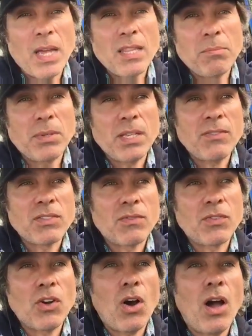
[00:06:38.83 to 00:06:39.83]
the beliefs
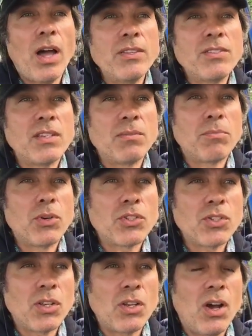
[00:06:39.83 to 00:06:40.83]
of gods and
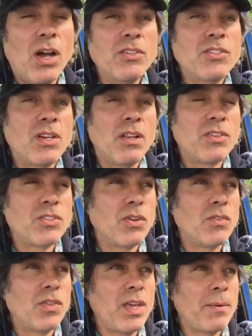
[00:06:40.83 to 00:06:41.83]
personal gods and all this
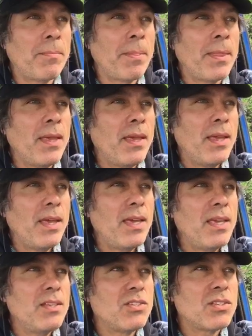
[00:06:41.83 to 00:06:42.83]
sort of thing,
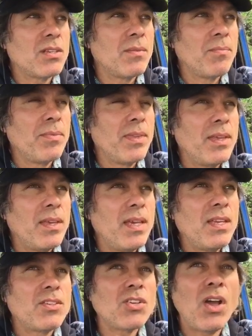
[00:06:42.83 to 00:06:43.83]
is
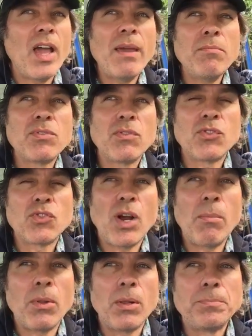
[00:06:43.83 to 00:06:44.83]
in times of
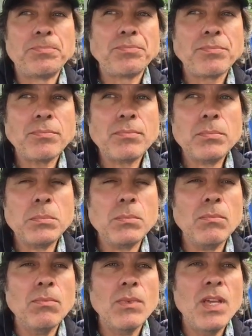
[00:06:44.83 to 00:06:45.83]
trouble,
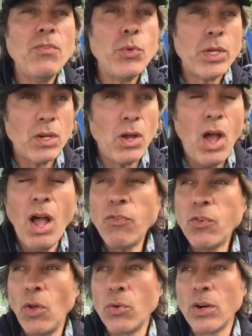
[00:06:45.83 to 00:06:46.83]
if we can
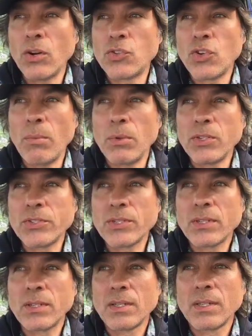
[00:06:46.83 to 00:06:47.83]
offload our troubles
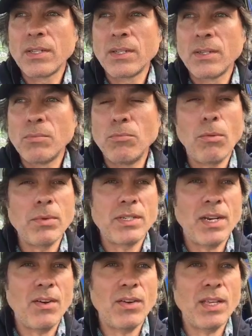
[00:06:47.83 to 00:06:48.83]

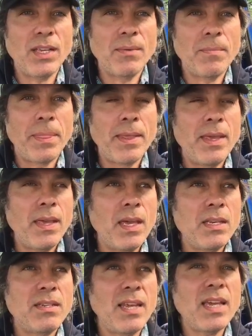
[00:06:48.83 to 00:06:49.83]
momentarily
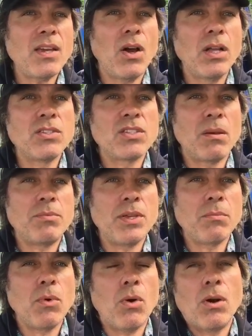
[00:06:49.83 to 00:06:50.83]
and take on
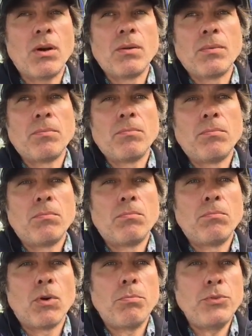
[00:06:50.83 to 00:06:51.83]
something more
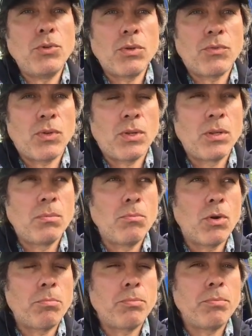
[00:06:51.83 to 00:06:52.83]
beautiful,
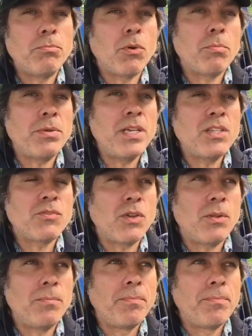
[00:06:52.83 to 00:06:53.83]
more peaceful,